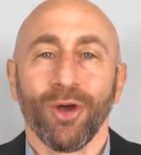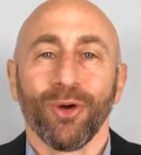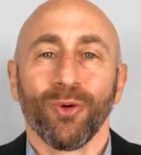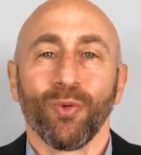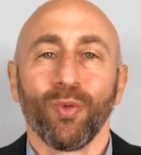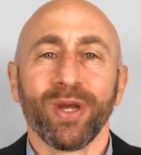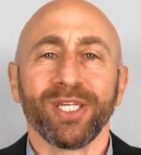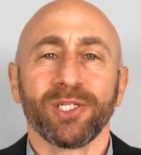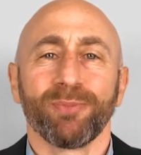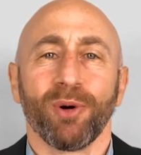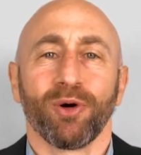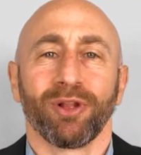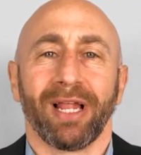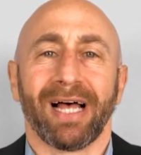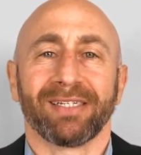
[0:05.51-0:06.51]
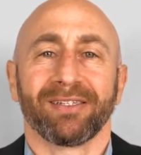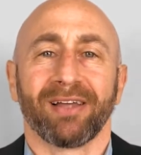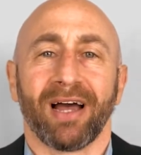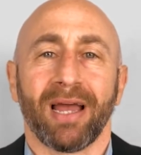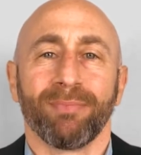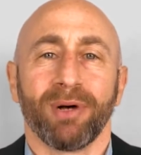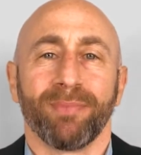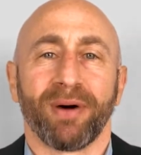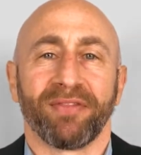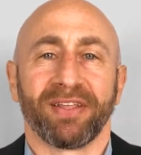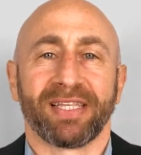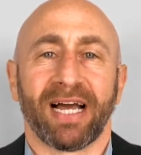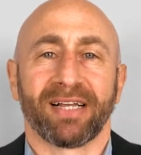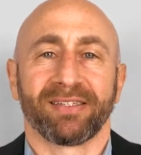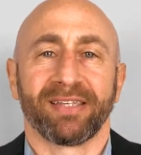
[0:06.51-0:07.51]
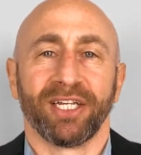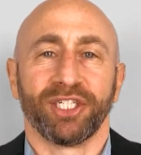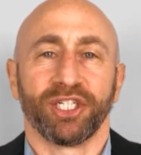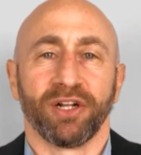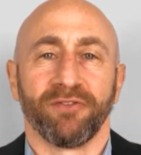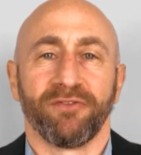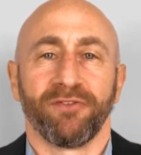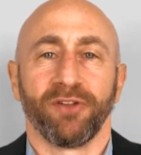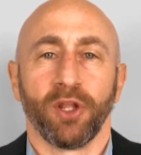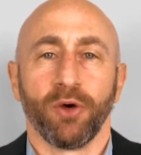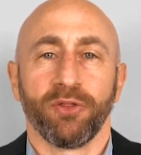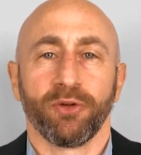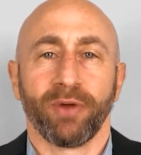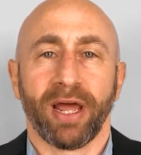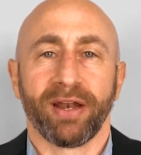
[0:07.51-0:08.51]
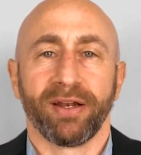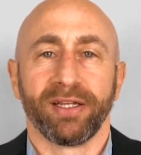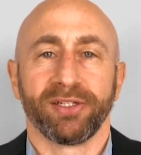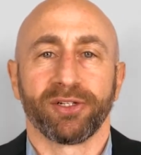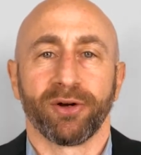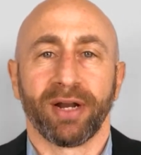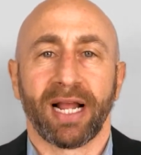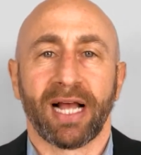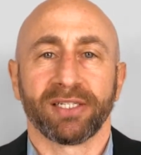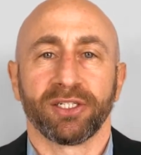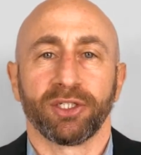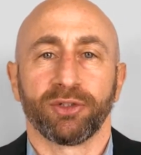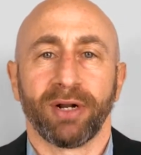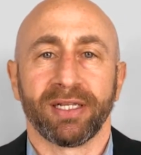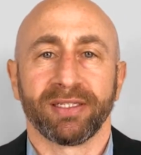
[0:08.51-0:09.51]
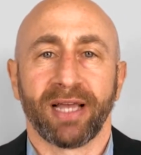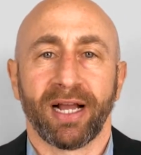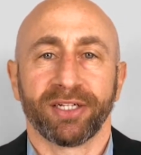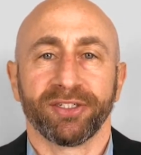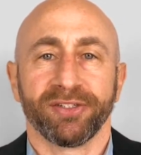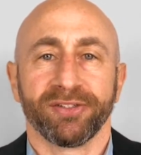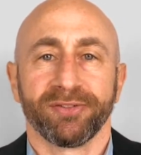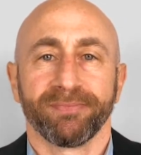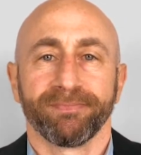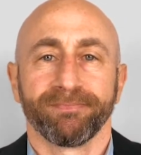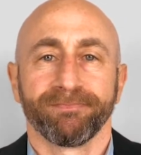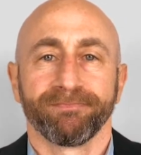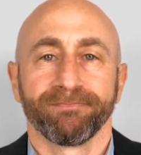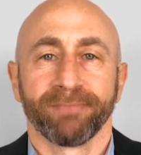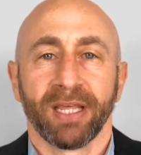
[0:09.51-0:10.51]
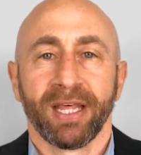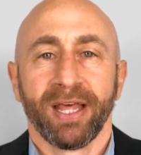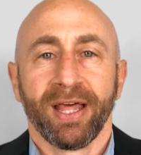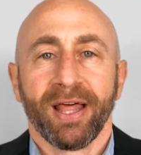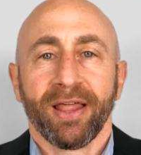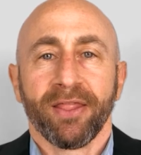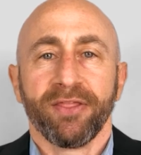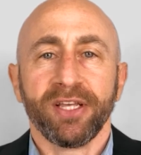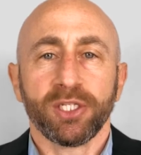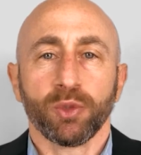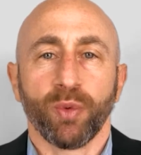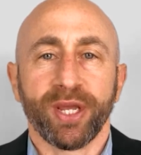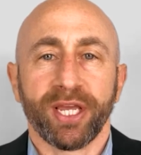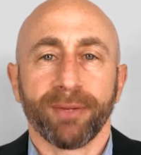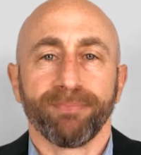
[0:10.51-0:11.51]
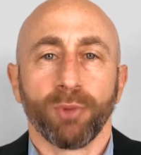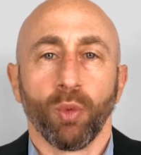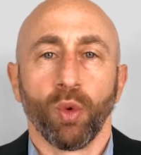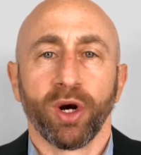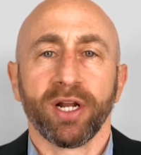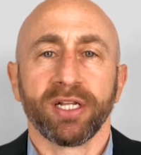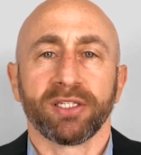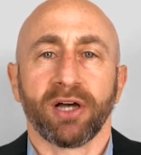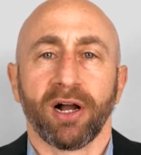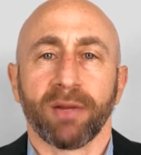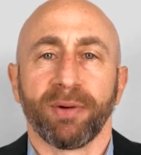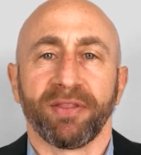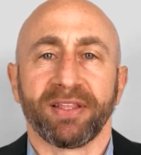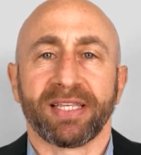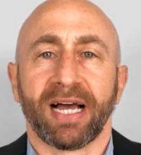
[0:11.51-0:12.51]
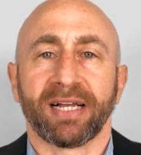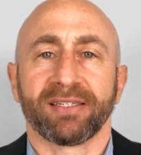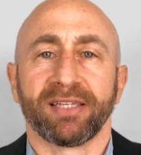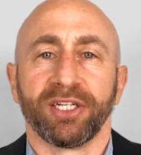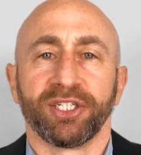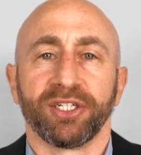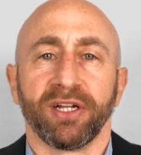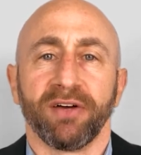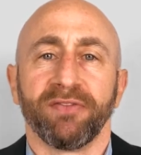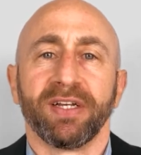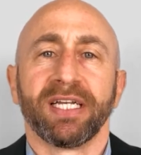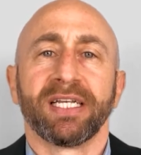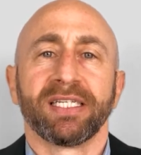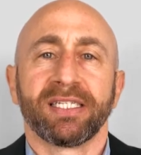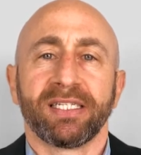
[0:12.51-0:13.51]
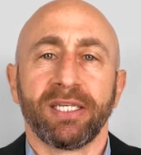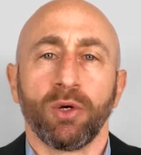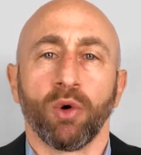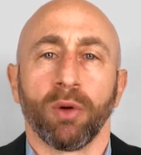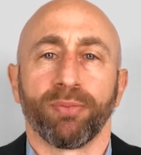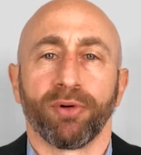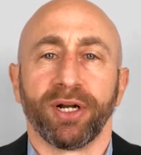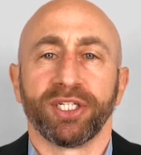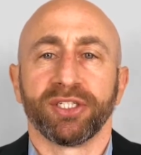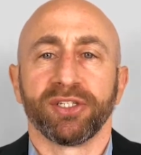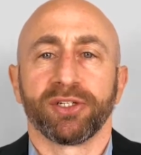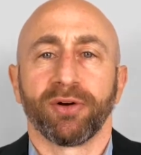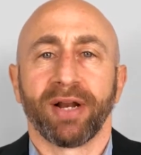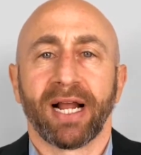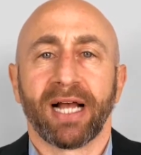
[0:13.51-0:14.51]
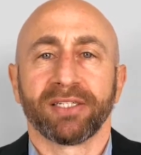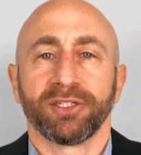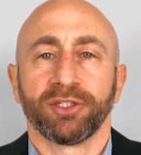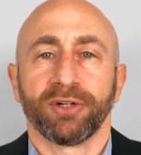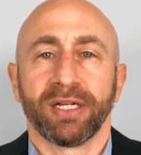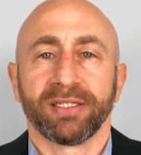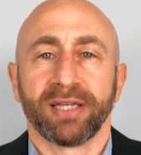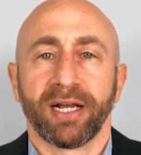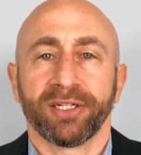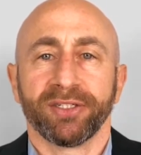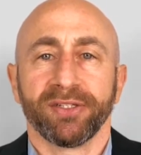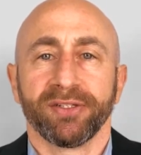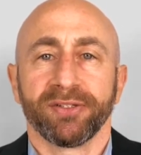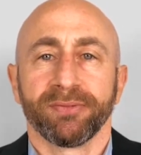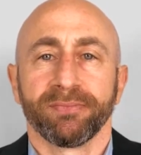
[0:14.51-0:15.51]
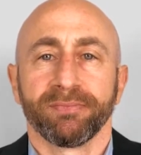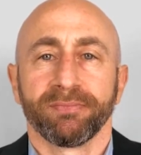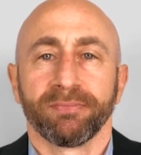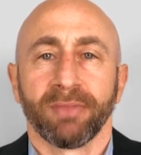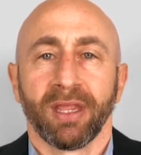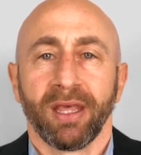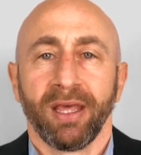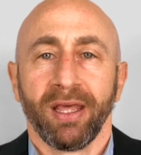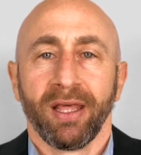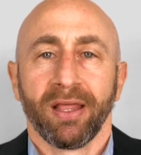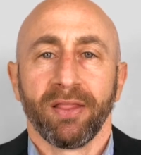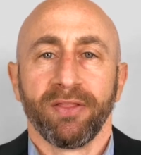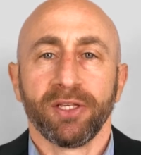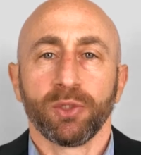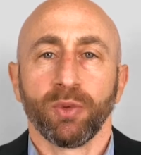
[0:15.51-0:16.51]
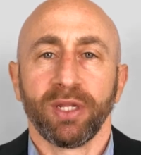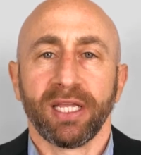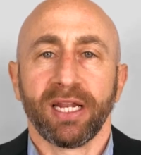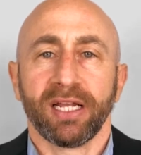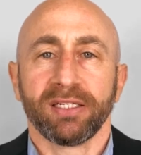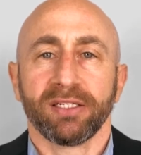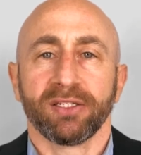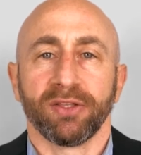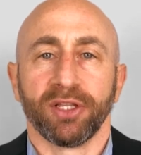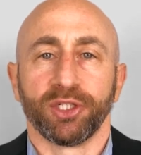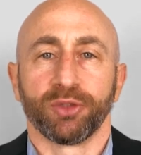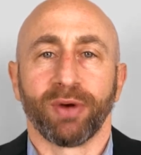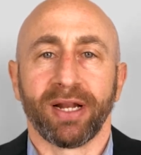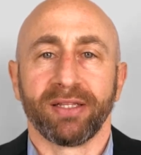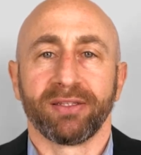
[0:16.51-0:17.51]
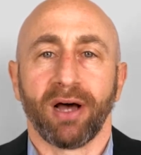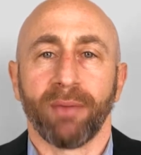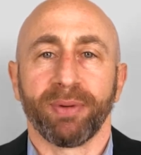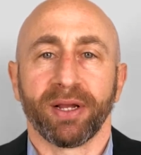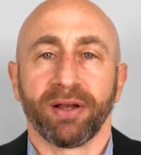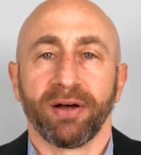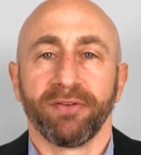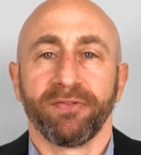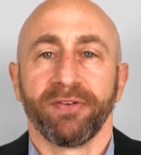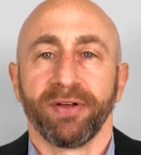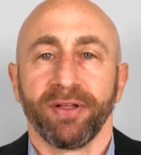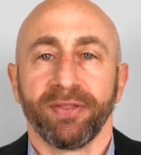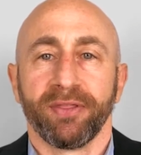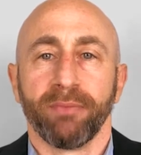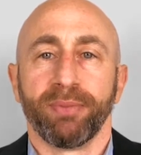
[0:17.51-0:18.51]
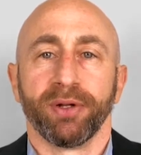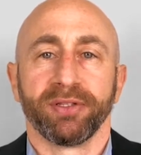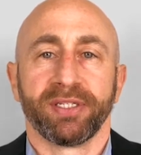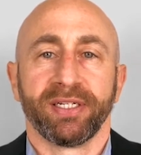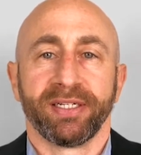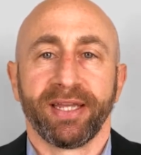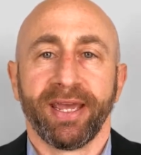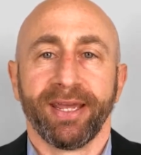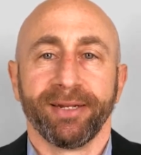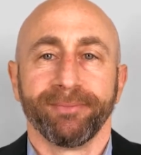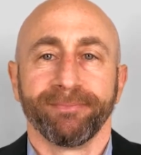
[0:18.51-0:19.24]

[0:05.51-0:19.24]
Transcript: We spoke last time about the taxation of flow-through entities during asset transactions. This week, we're going to talk about the taxation of C corporations during asset transactions. This will lead us to the dreaded topic of the built-in gain.